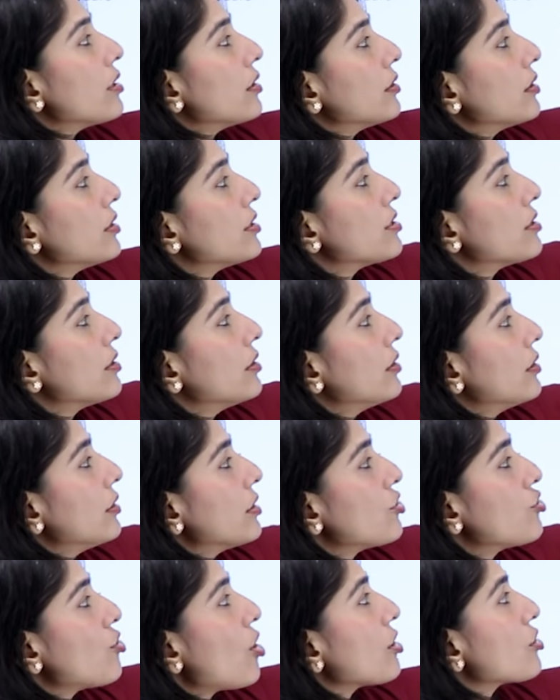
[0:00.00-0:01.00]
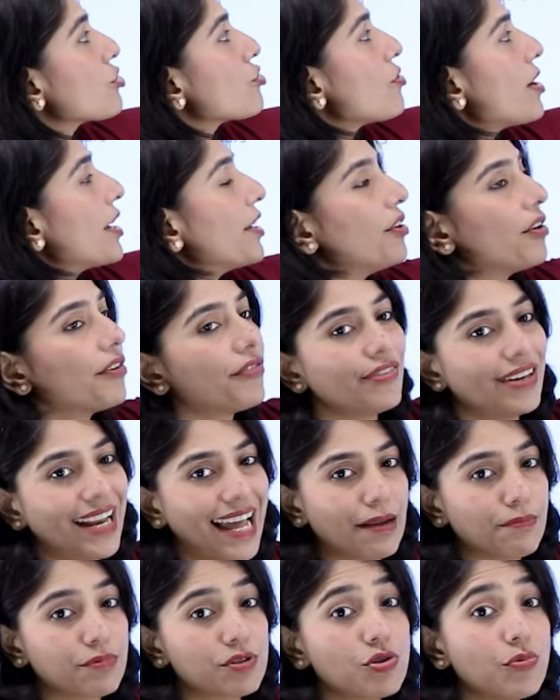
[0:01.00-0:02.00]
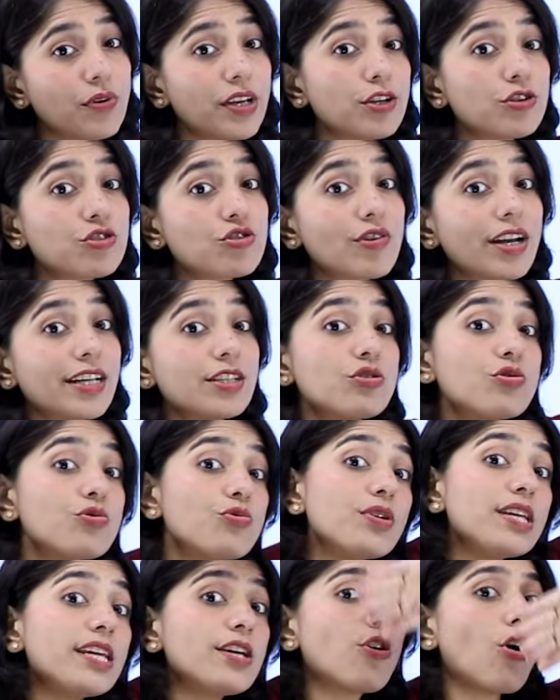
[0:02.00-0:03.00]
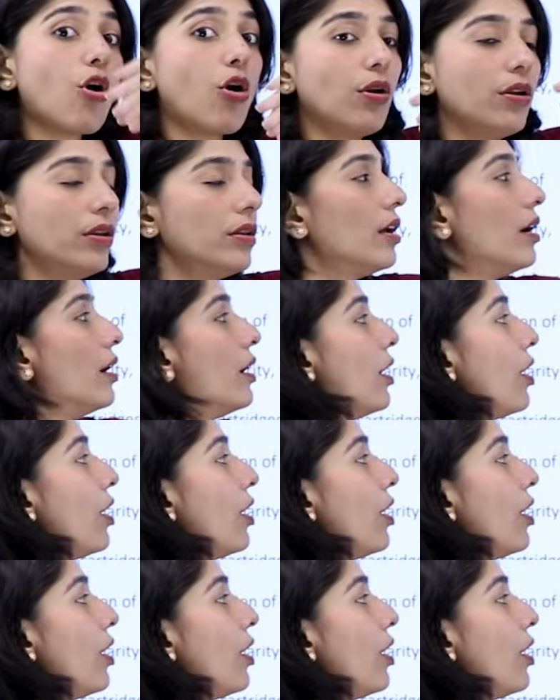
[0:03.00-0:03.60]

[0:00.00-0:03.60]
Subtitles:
the doctrine of lapse? Where you're trying to recall.